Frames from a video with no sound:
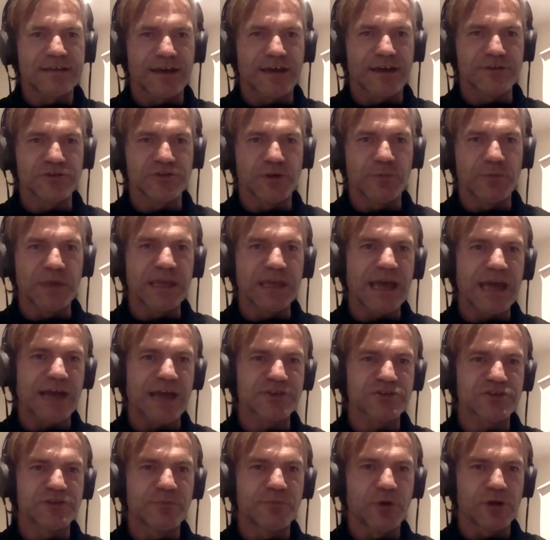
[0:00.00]
I should have been
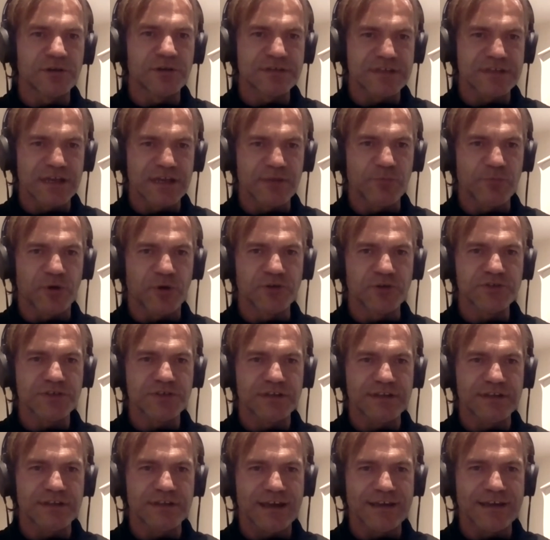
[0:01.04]
catching the ball instead of punching
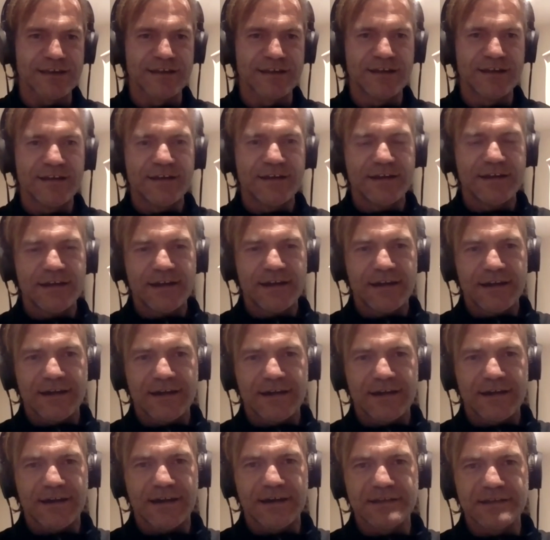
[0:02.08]
it, like,
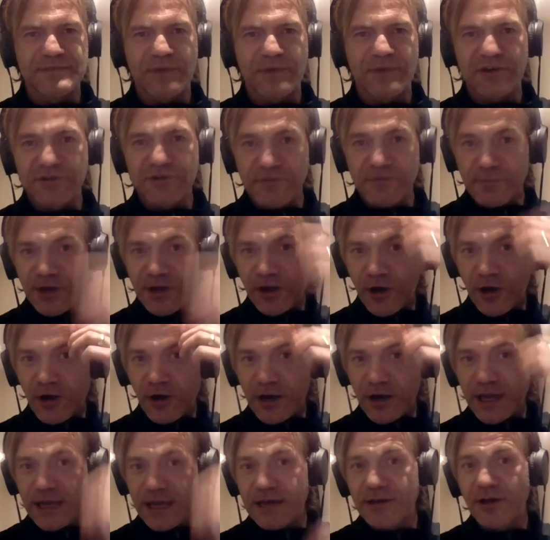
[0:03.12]
uh, especially with my long
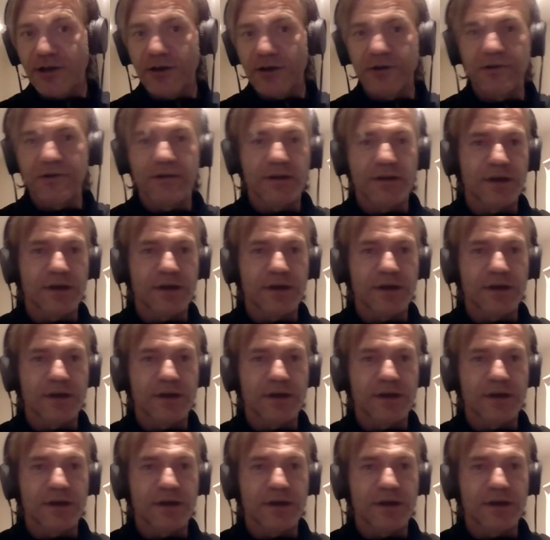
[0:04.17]
hair now.